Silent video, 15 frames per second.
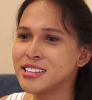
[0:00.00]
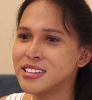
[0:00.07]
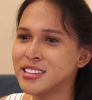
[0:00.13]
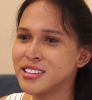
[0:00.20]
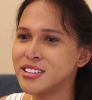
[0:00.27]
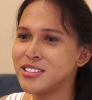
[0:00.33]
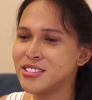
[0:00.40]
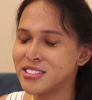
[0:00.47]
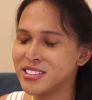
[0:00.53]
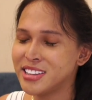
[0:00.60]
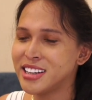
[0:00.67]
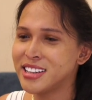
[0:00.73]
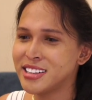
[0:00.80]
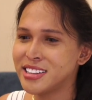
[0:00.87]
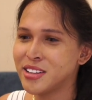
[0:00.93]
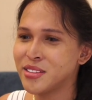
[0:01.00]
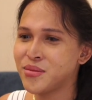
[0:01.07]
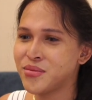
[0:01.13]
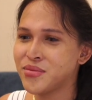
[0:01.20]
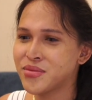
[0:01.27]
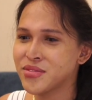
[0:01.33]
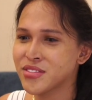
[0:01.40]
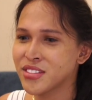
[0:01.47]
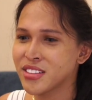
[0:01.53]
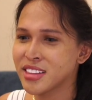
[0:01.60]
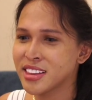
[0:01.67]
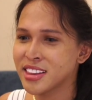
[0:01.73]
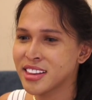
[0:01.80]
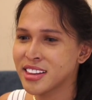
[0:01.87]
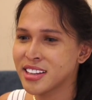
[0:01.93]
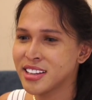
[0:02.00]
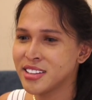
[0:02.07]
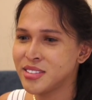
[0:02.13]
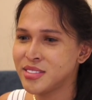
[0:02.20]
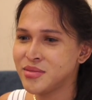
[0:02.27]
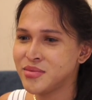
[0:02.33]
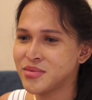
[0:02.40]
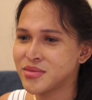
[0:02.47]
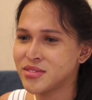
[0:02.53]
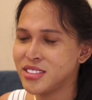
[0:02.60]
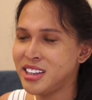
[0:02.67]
So it also means you can travel for your work?